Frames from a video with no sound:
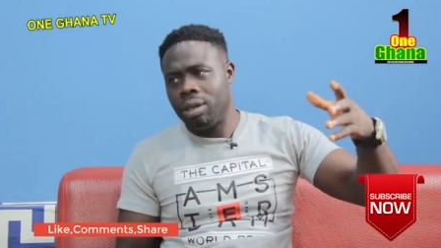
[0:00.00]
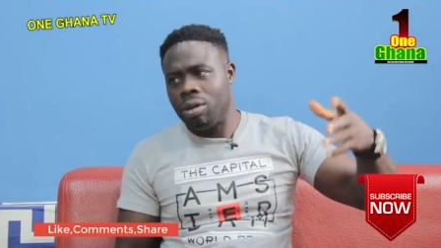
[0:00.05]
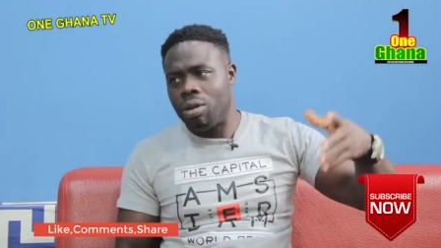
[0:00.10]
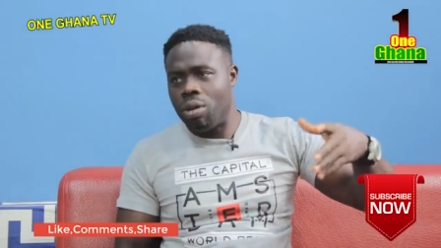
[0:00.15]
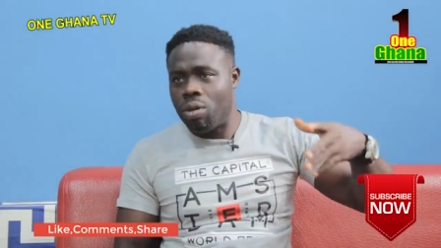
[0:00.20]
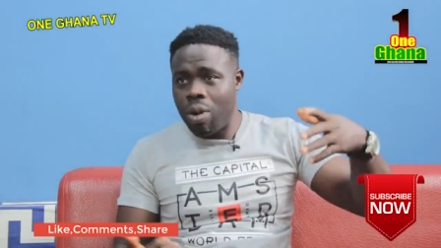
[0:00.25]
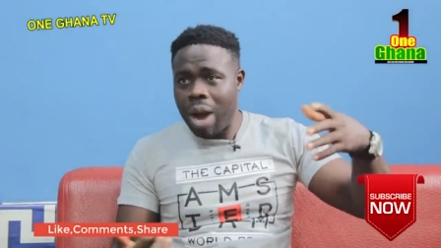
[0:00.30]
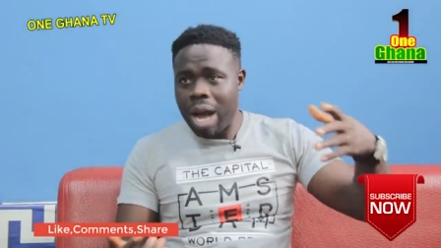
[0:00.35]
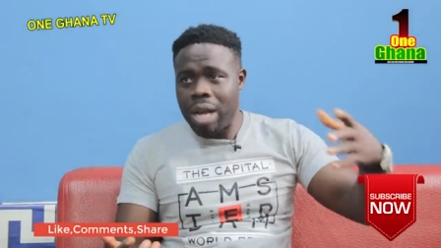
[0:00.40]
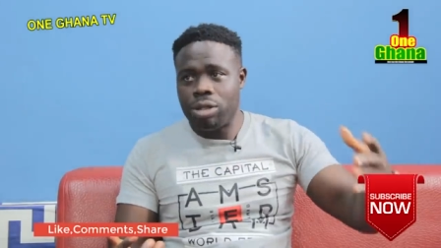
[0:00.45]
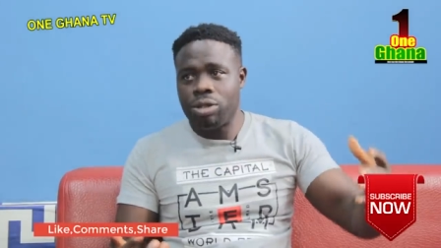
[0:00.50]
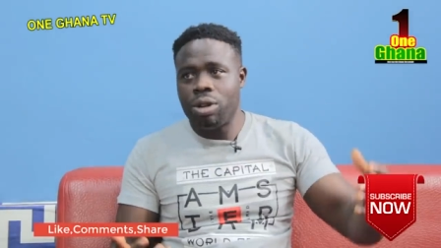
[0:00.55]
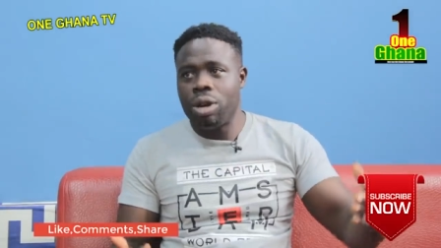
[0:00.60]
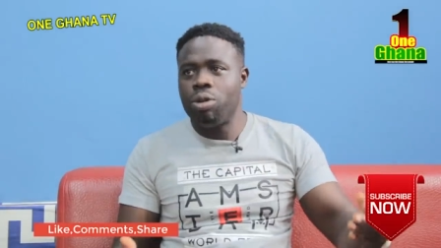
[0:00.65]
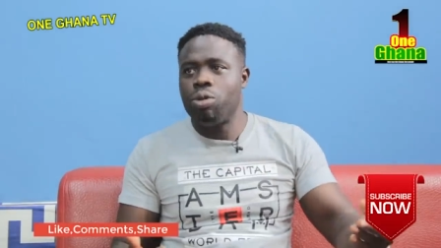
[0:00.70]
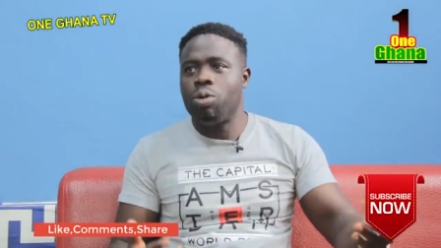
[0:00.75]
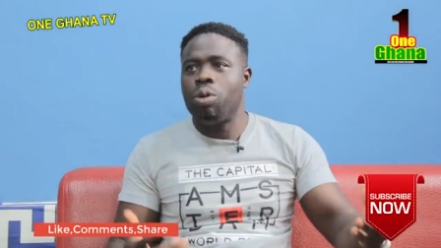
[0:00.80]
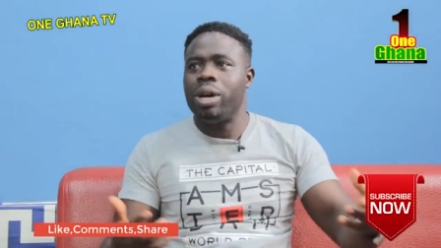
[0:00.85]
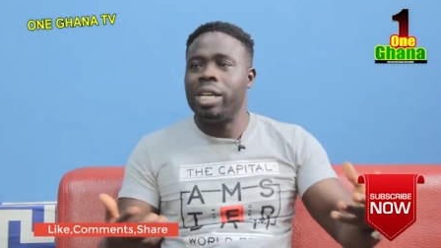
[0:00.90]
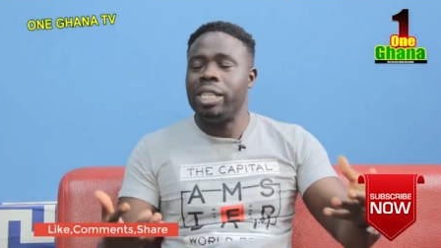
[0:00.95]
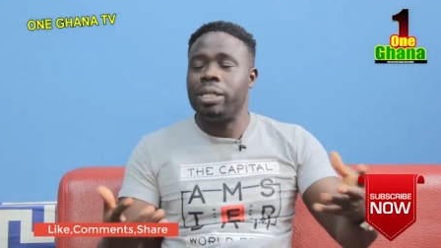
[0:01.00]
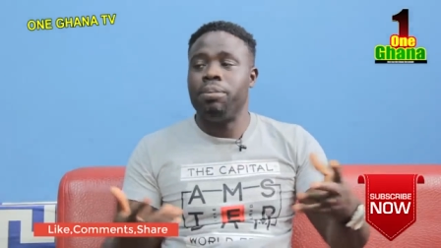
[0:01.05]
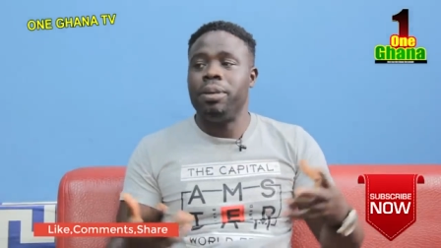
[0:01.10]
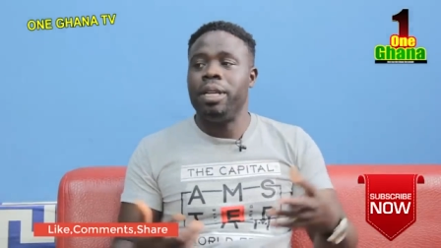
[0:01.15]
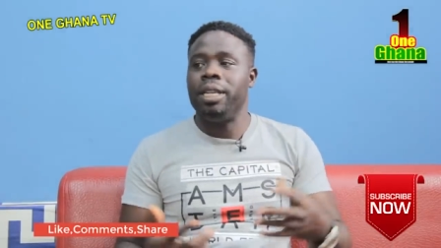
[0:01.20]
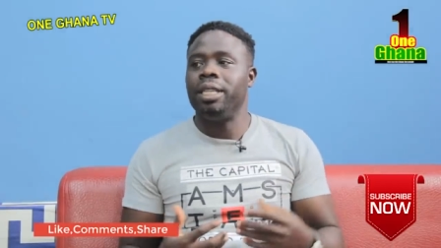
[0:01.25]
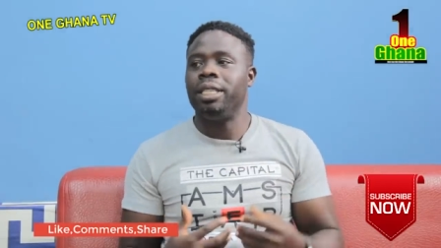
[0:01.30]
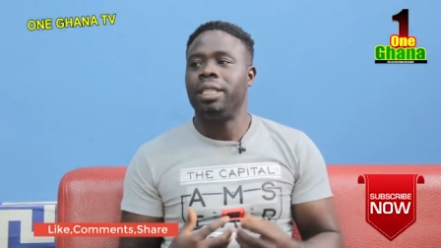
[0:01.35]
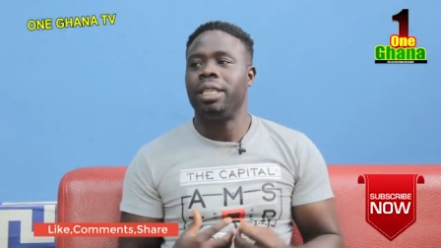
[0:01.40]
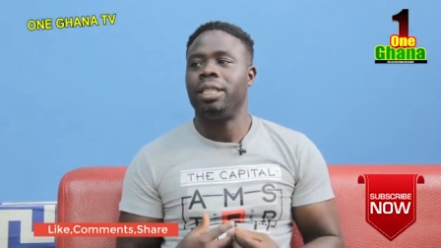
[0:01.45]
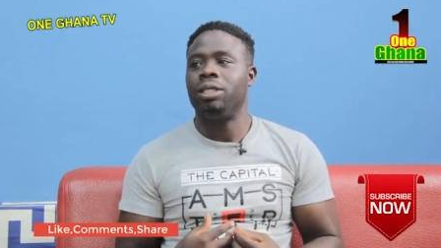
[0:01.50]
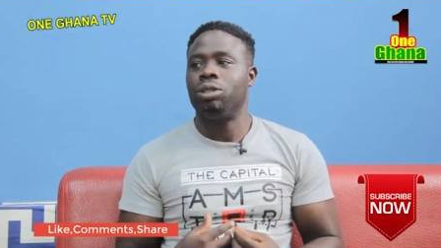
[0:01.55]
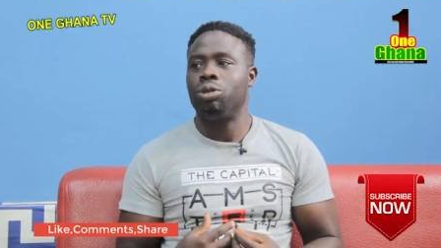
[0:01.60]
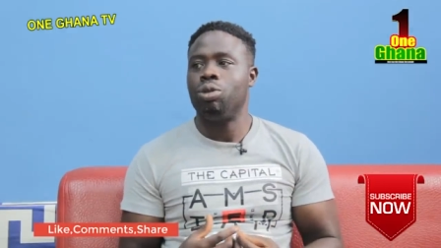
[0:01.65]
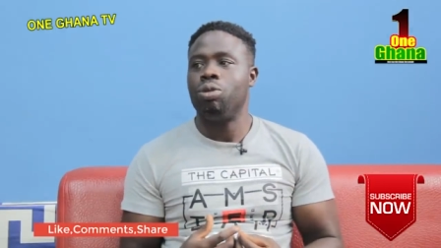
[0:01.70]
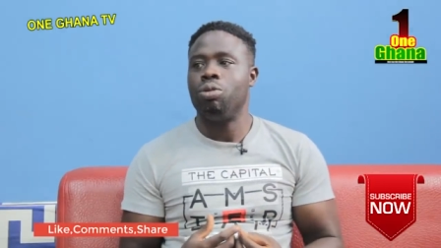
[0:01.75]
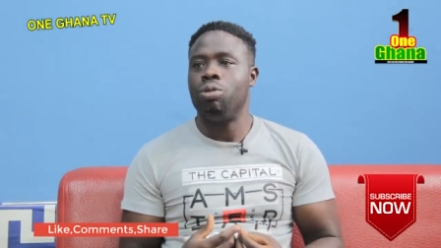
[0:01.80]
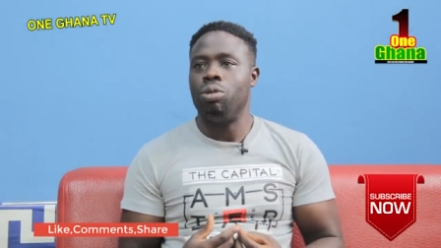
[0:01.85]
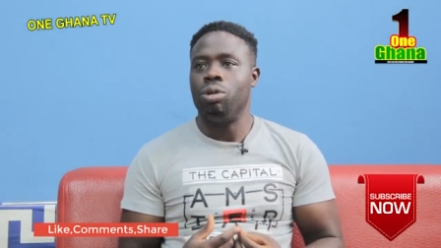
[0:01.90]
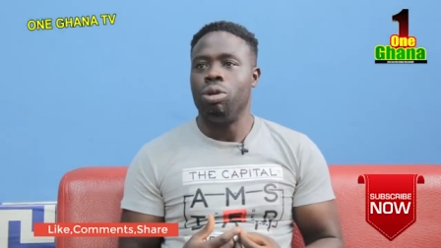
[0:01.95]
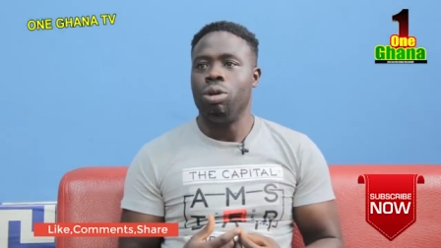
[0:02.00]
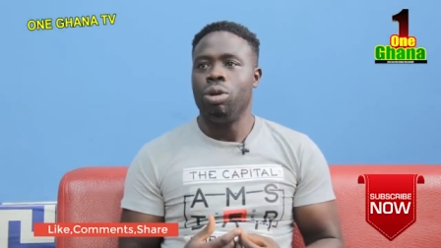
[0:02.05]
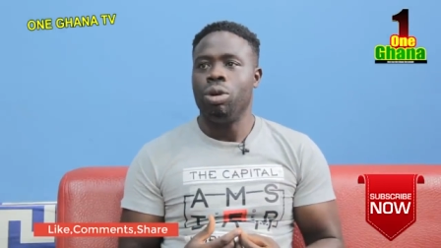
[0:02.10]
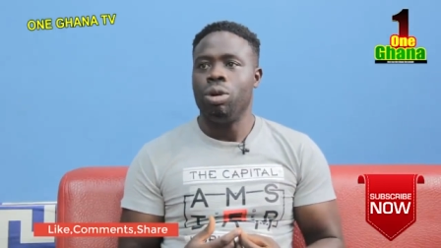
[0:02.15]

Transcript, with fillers: Okwa sorry ko explanation so